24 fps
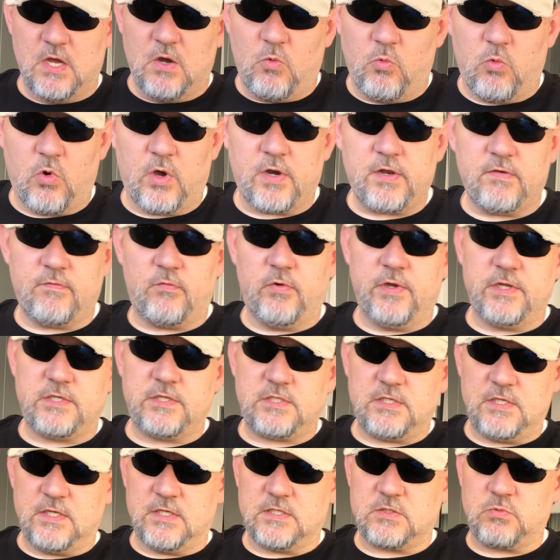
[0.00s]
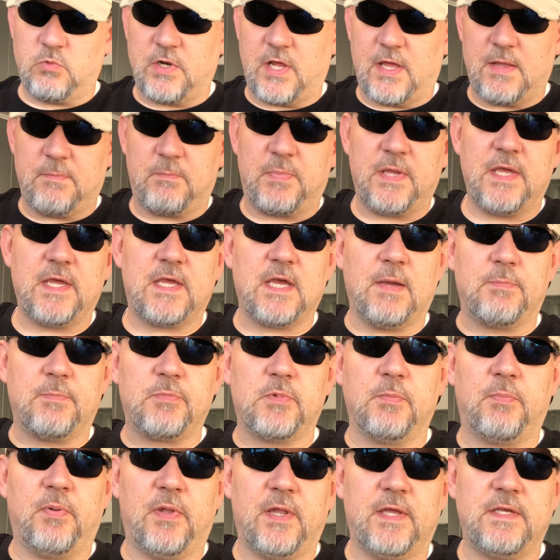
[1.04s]
One of which is when I pick up
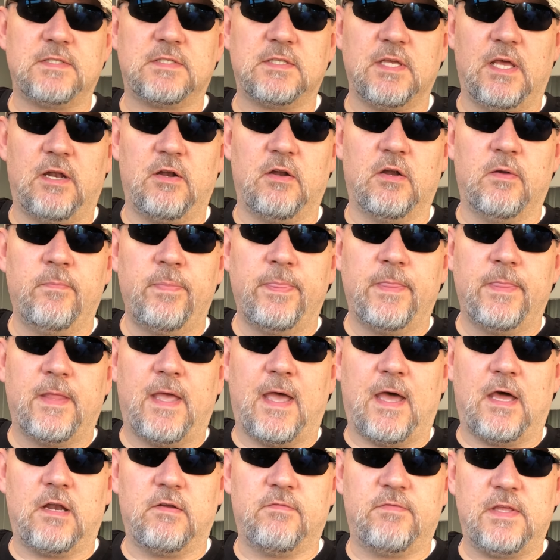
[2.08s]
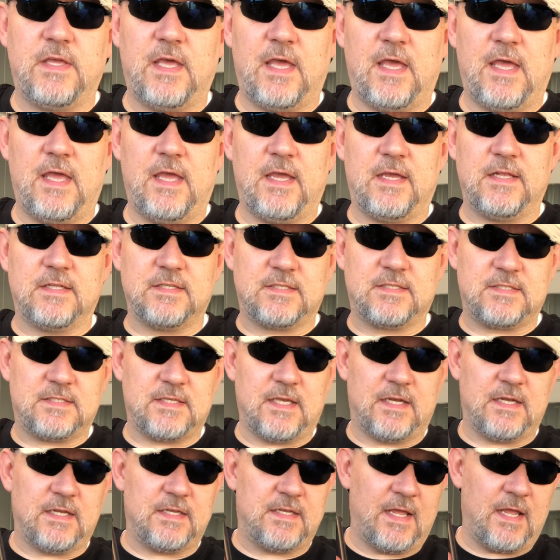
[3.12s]
the plate setter out of the egg and
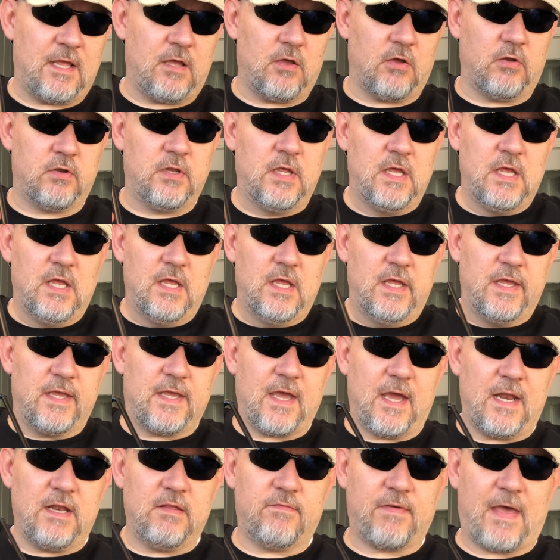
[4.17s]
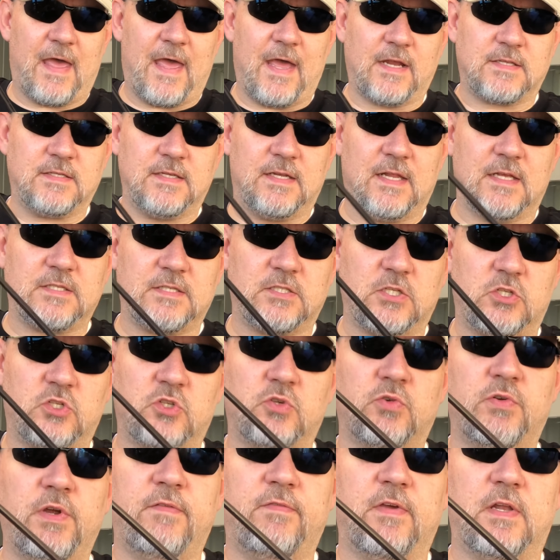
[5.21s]
set it down, it kind of acted as a
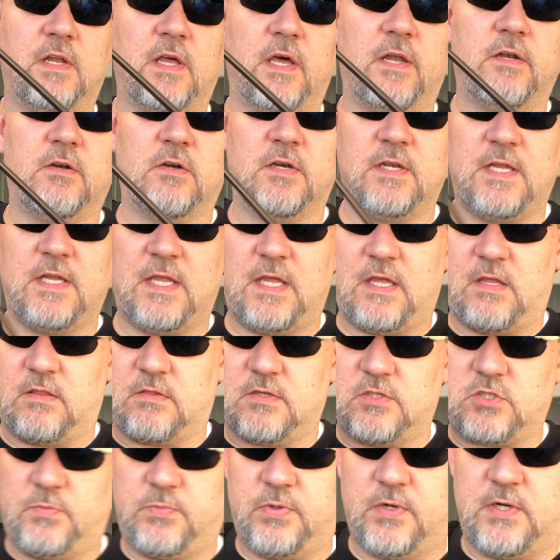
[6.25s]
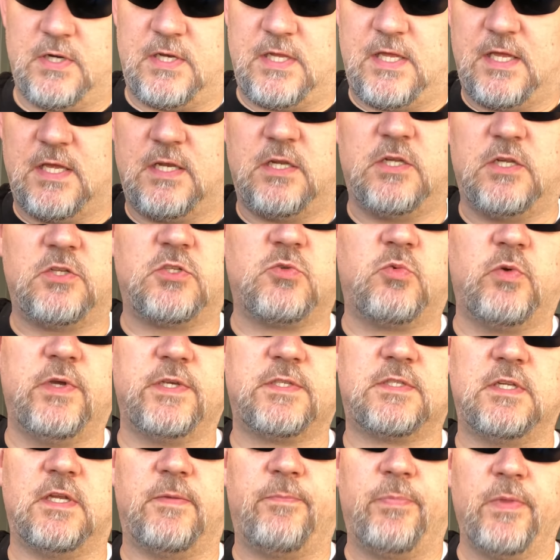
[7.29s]
trivet underneath as you put it in and
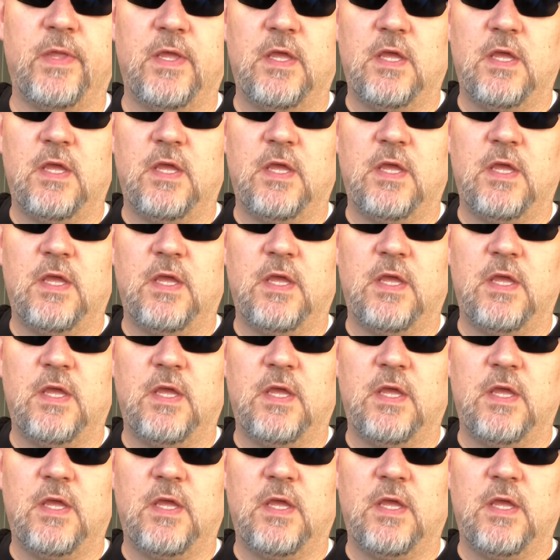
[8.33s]
twist it.